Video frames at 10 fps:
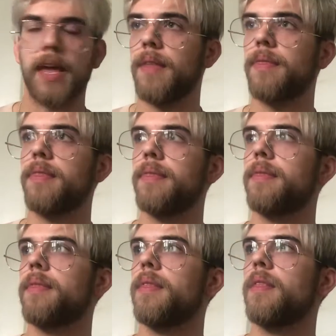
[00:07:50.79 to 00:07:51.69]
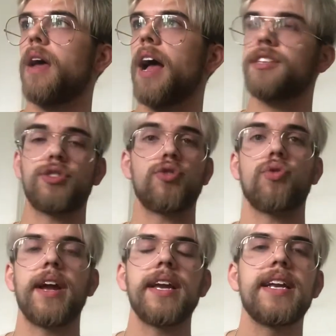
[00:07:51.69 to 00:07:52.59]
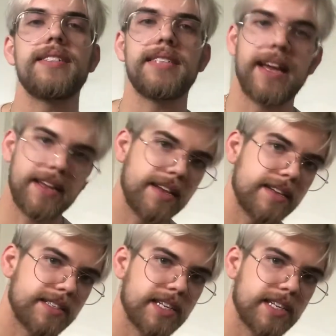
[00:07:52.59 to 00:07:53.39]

And as great as that is,